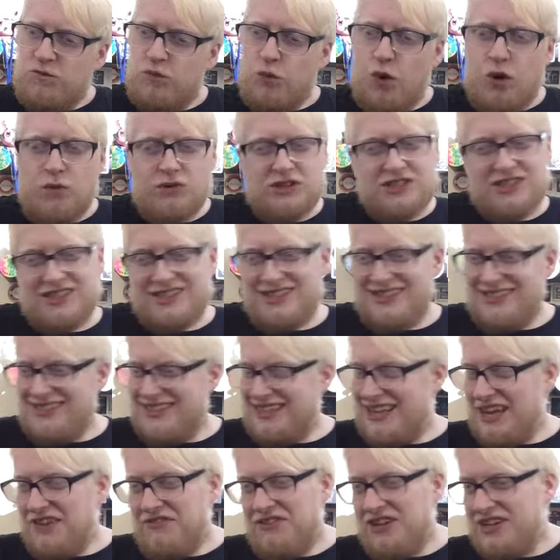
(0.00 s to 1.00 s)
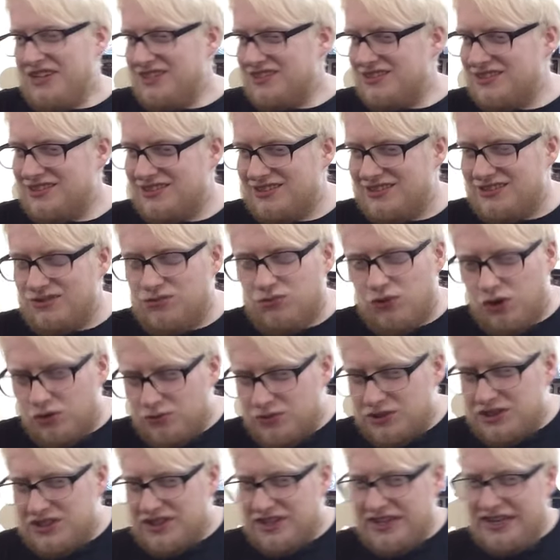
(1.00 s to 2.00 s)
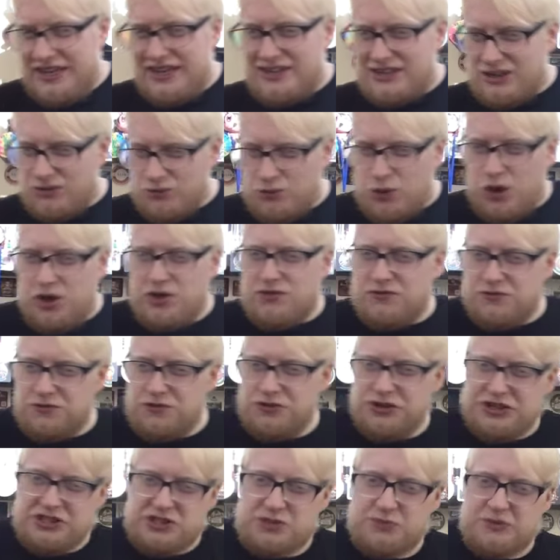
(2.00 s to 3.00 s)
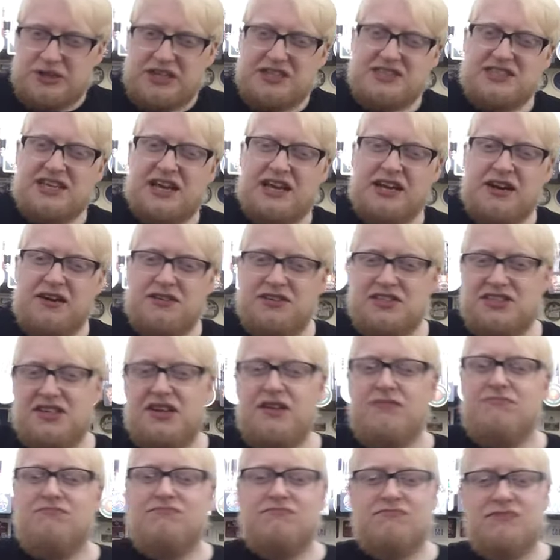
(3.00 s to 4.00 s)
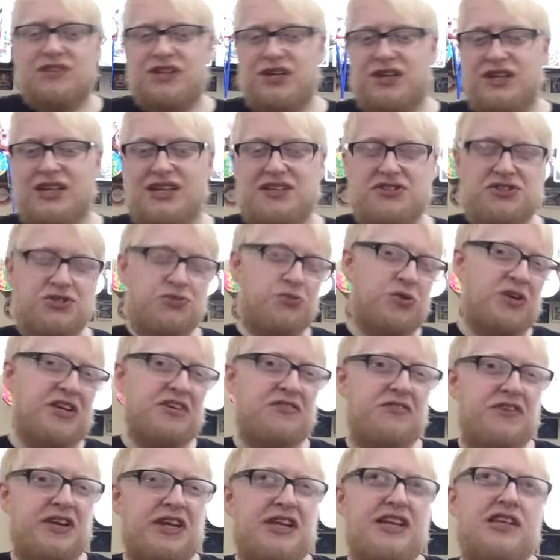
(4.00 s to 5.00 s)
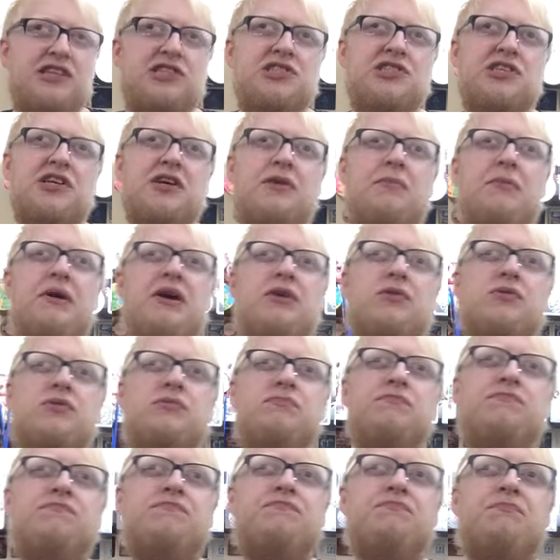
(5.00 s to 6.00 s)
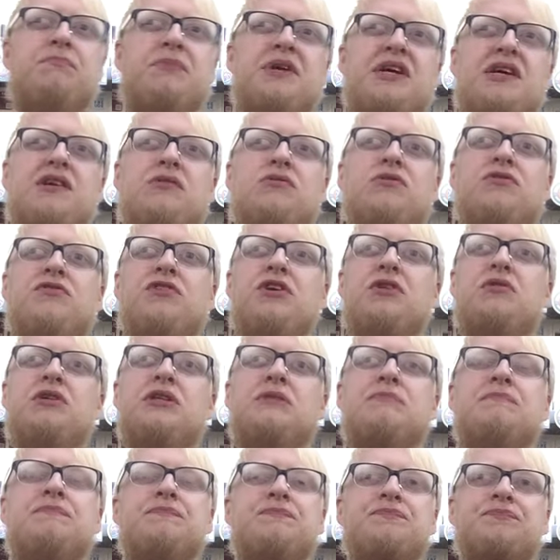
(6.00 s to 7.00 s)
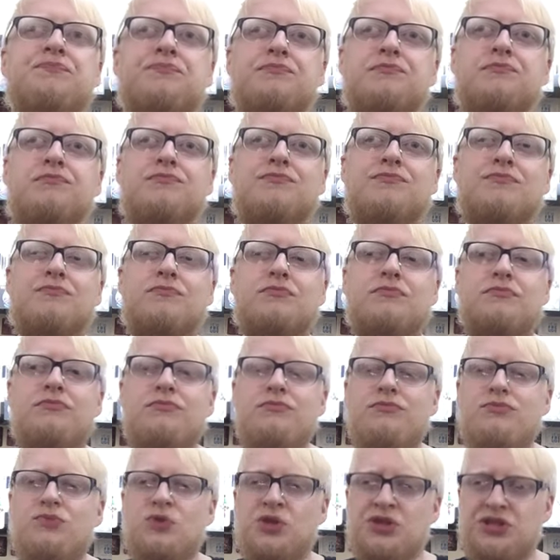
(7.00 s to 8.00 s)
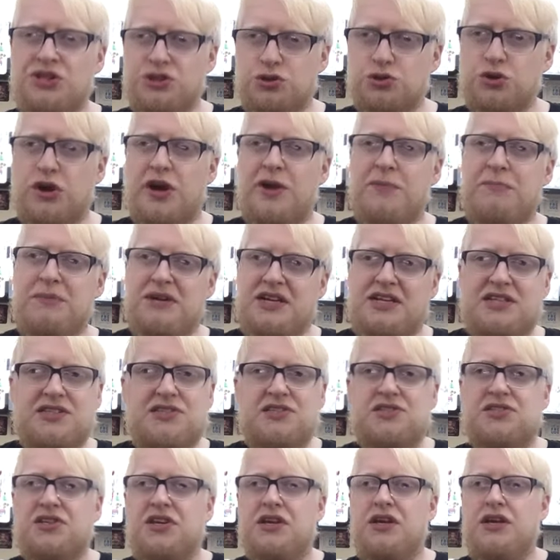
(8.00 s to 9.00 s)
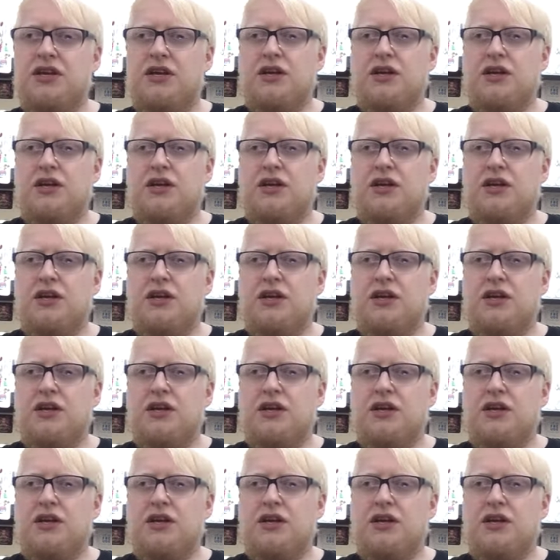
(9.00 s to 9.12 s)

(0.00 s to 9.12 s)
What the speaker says: What would I give it? What would I want for it to be a 10 out of 10? That's a weird thing, isn't it, about beer reviewing? You try and be as...